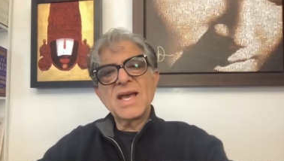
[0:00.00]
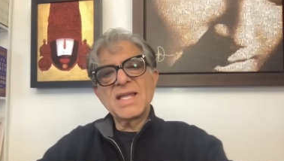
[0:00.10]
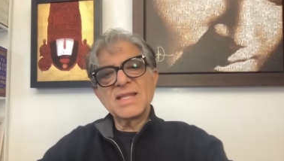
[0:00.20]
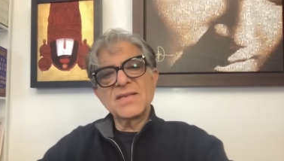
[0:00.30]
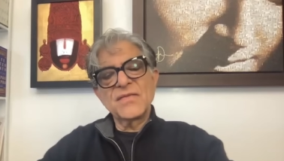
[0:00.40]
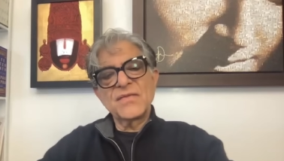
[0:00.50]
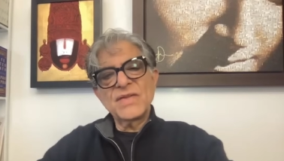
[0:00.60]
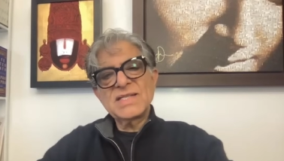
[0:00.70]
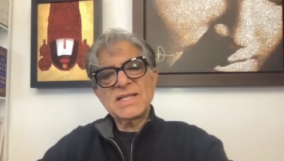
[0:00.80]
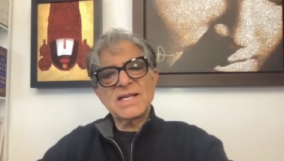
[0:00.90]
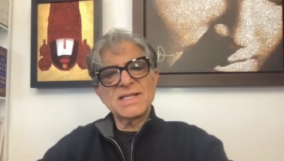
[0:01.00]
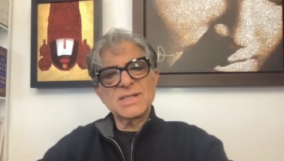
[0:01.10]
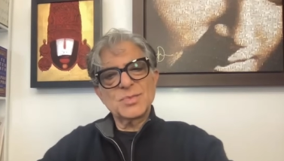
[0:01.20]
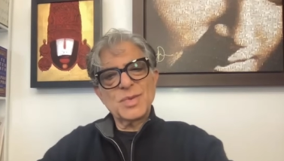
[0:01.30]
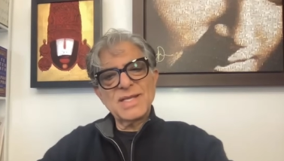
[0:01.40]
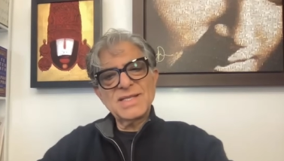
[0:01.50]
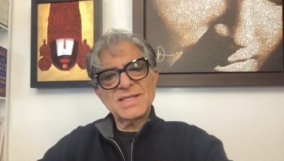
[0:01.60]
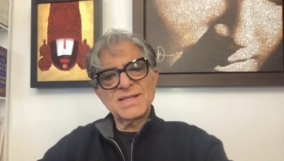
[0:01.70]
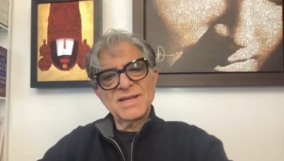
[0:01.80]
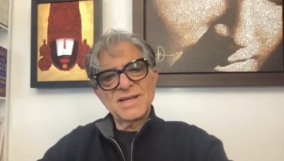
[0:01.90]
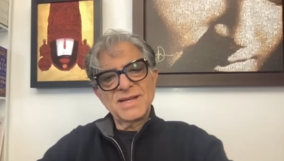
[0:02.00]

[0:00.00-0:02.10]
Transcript: and the physical space